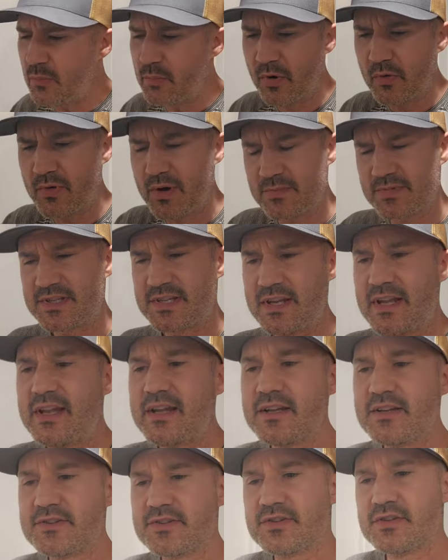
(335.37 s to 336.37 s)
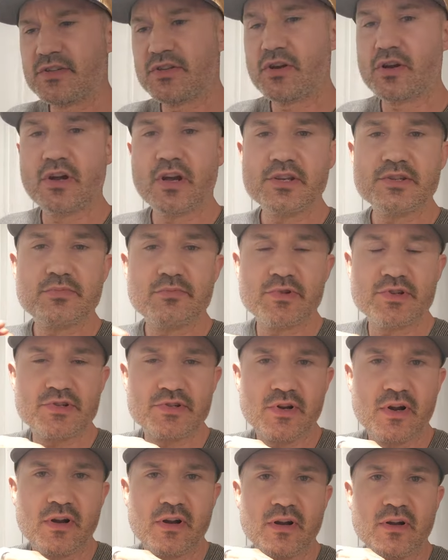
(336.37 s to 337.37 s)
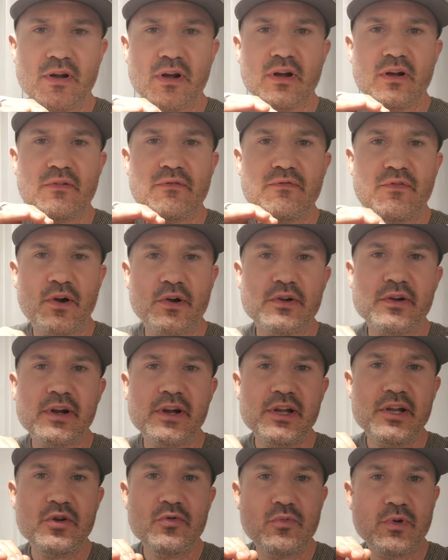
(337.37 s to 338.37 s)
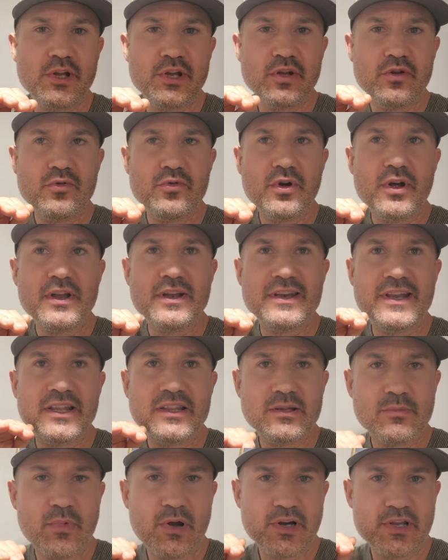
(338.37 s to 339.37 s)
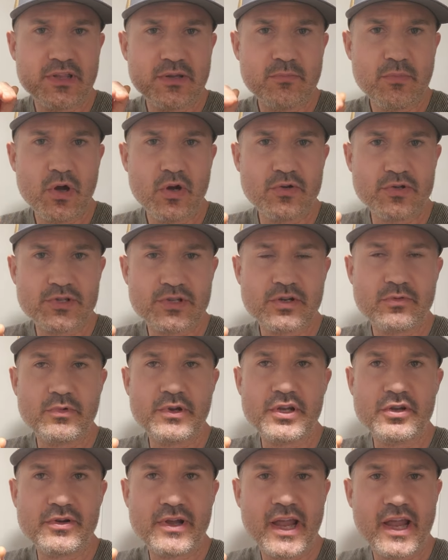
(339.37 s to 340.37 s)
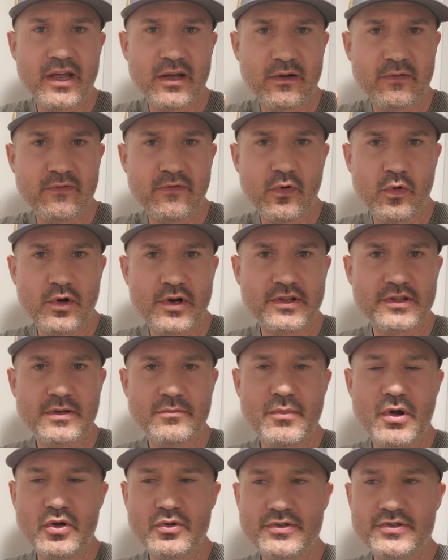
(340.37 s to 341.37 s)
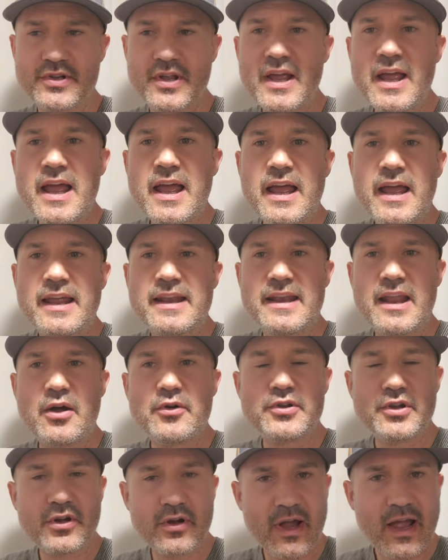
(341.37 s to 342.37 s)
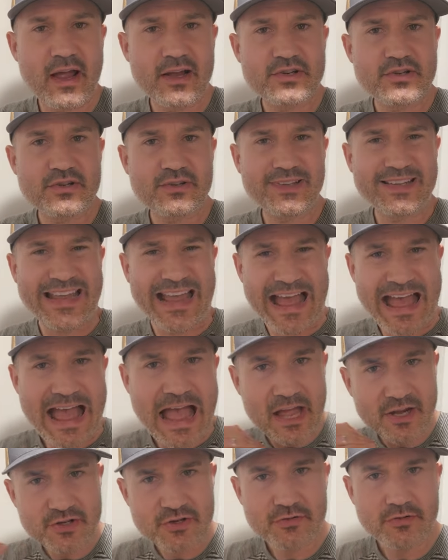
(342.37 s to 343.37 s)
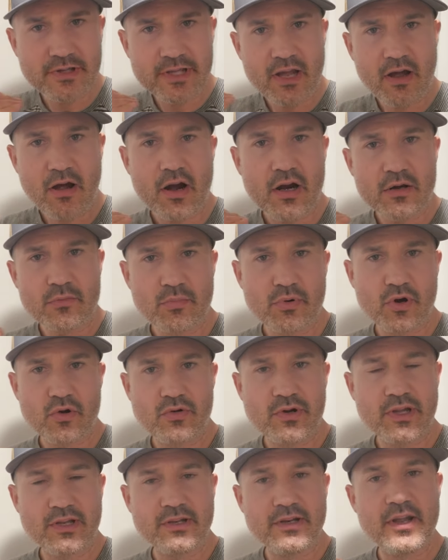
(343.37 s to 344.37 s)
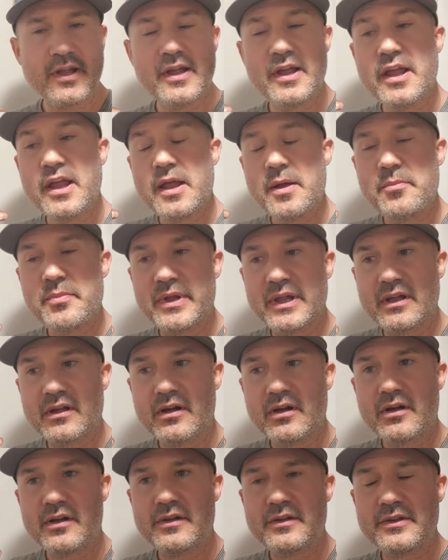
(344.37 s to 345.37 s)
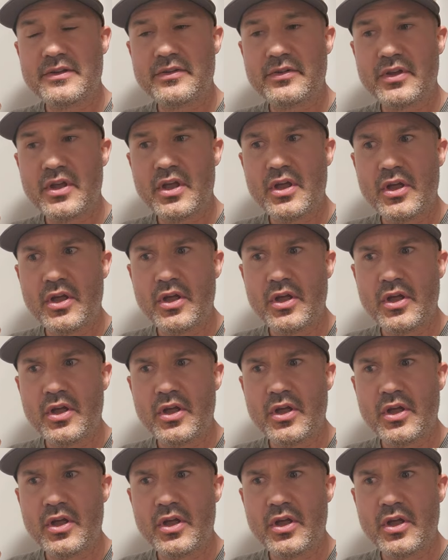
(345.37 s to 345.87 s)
But what I'm saying is your customers start firing you when you need the money the most, when you can't afford it the most, and now you're actually actually heartbroken because